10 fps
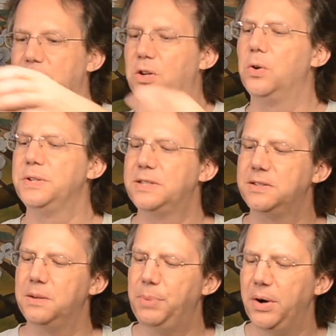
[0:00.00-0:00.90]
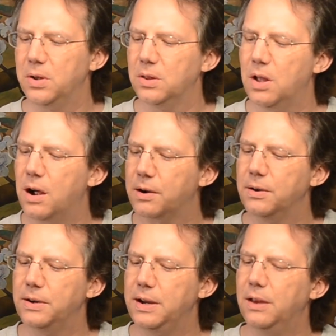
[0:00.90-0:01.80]
a golden. It says Imperial
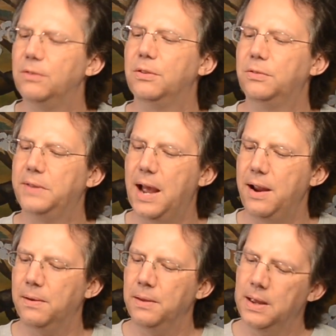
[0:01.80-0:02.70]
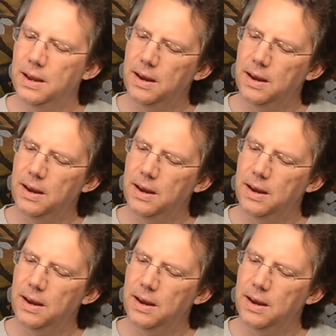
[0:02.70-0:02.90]
Lager is the style.